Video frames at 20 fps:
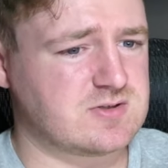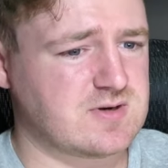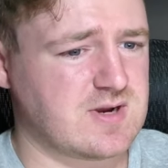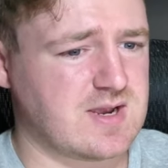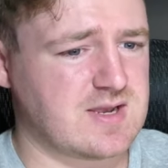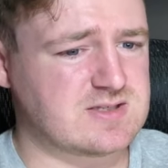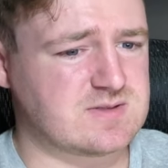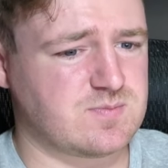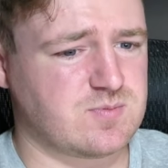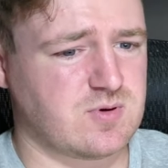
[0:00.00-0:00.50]

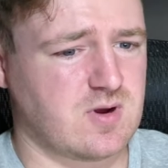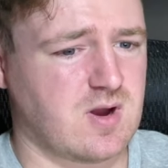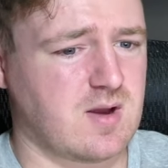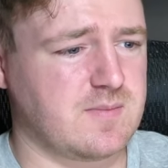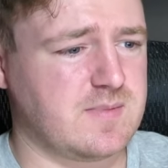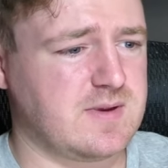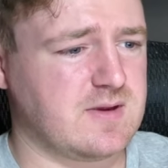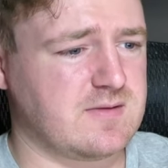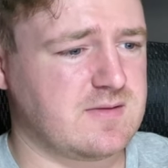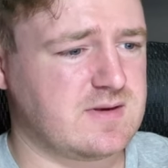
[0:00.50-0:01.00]
Dragons
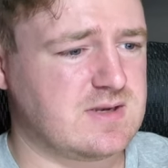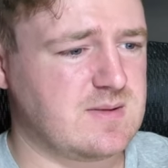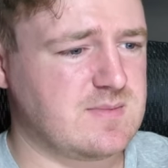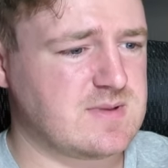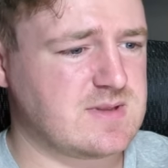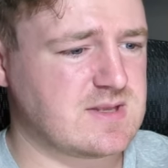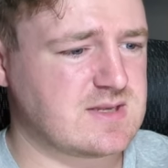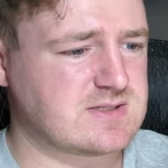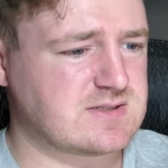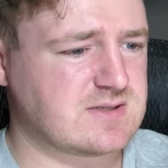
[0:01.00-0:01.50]
probably are the
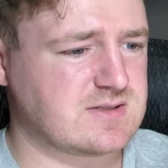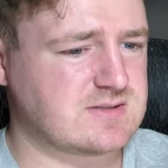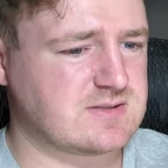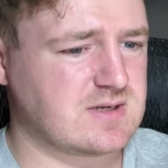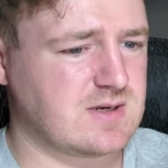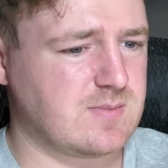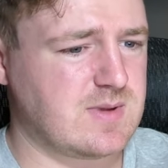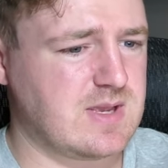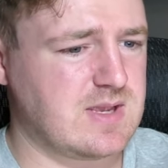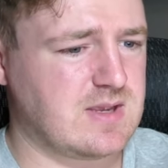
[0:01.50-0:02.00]
team that's going
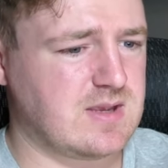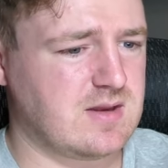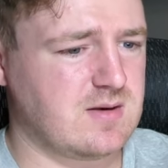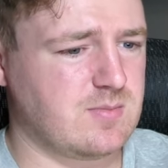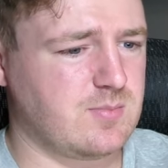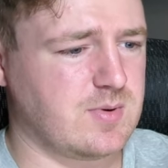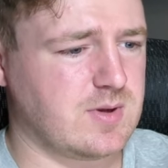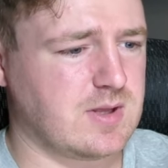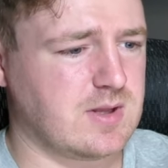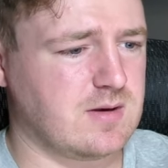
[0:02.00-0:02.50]
to make
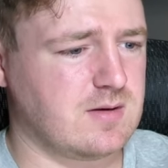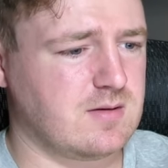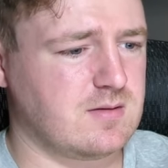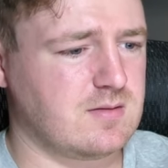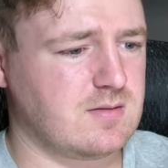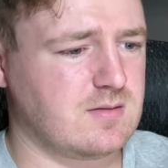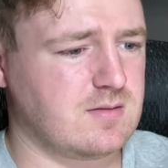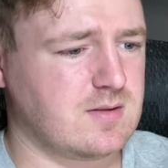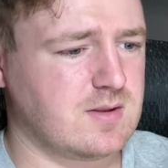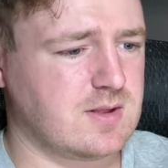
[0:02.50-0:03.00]
it, but
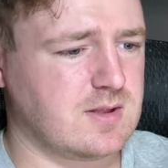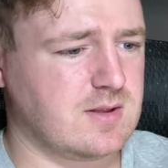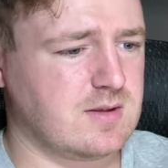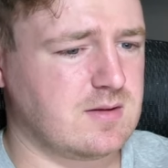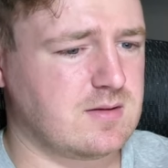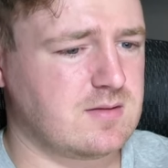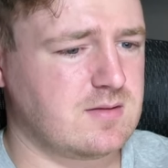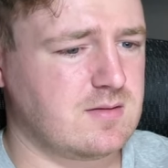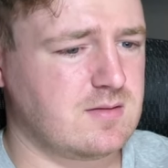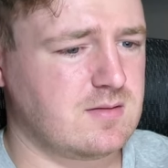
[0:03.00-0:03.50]

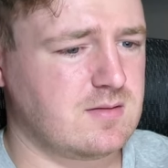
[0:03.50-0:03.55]
like,